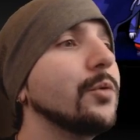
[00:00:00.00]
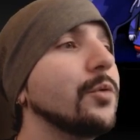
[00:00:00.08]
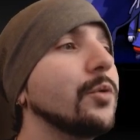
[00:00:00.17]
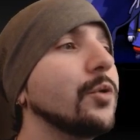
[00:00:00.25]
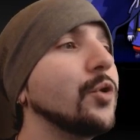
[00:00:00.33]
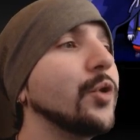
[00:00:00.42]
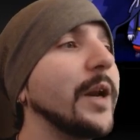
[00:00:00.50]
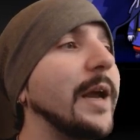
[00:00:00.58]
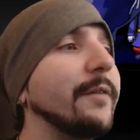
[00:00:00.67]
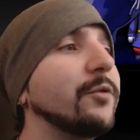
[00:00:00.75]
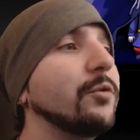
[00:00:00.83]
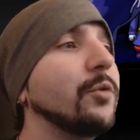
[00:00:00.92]
You're gonna
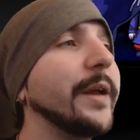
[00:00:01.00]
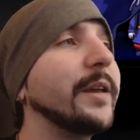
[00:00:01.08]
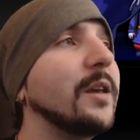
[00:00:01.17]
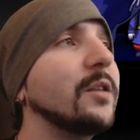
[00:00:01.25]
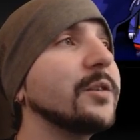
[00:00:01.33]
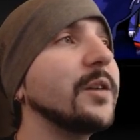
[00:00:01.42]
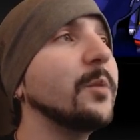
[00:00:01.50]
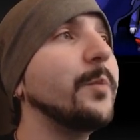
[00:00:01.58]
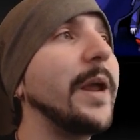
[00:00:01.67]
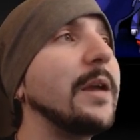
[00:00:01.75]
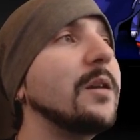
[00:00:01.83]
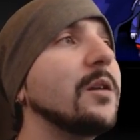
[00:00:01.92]
have to do like either start
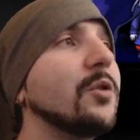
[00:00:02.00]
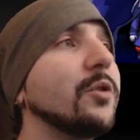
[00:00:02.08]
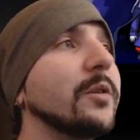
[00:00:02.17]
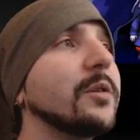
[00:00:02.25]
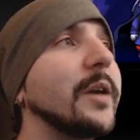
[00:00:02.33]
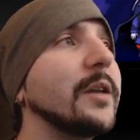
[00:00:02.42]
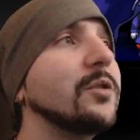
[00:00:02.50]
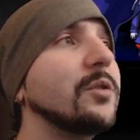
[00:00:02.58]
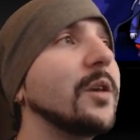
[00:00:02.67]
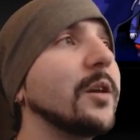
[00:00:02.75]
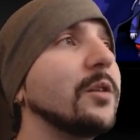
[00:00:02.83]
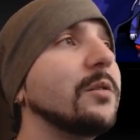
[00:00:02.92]
baking or get
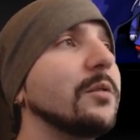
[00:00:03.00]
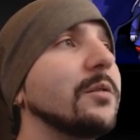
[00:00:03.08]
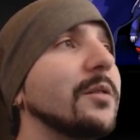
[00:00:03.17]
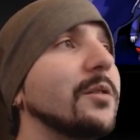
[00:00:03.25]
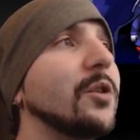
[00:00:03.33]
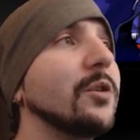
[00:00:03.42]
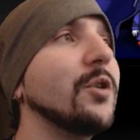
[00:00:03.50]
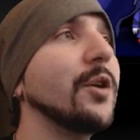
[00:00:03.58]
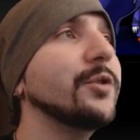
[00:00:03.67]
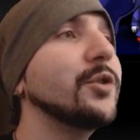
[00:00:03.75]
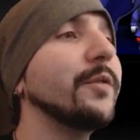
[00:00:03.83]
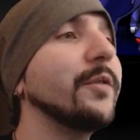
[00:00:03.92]
good
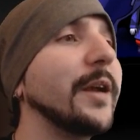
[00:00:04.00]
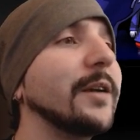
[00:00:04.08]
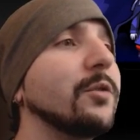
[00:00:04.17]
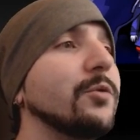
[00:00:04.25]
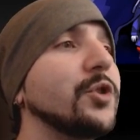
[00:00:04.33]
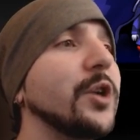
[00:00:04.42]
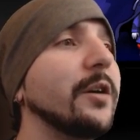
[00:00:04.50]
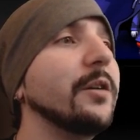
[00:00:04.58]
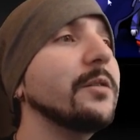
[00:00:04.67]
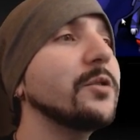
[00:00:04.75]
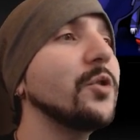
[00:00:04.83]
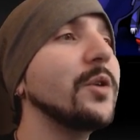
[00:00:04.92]
knowledge of like a toon
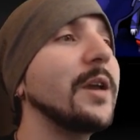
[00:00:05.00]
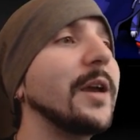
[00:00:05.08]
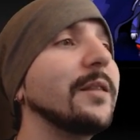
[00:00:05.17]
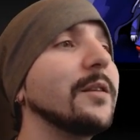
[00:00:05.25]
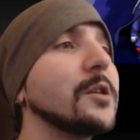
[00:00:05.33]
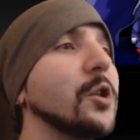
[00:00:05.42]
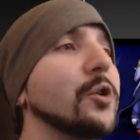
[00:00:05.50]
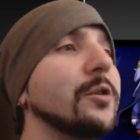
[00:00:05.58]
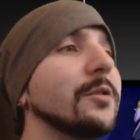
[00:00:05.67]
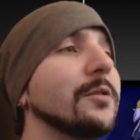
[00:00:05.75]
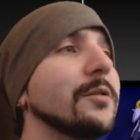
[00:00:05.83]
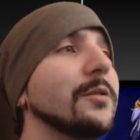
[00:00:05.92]
shader so you can get this look
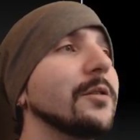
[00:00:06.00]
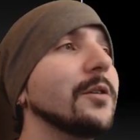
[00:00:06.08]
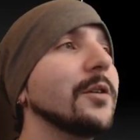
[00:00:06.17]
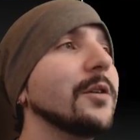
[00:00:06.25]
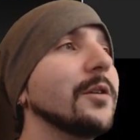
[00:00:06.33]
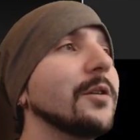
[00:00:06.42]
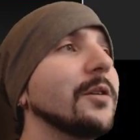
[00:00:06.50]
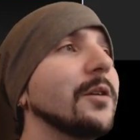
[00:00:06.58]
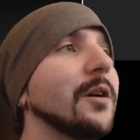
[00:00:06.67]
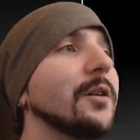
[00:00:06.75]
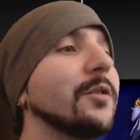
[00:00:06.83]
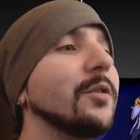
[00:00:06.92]

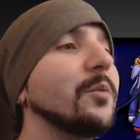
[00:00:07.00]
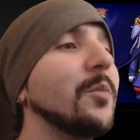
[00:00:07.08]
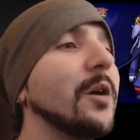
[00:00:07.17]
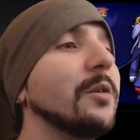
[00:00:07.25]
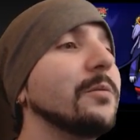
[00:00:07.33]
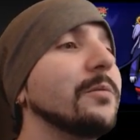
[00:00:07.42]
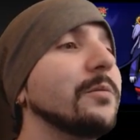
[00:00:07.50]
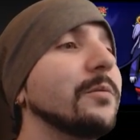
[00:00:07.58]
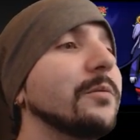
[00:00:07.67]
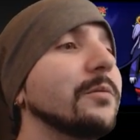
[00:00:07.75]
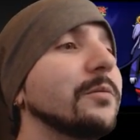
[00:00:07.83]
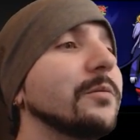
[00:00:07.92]
onto your model.
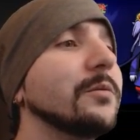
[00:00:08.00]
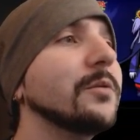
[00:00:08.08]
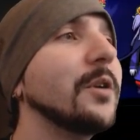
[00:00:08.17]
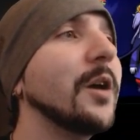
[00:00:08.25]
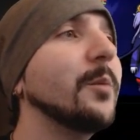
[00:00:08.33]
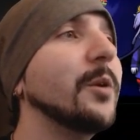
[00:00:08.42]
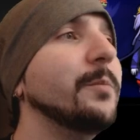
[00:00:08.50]
You know what I mean?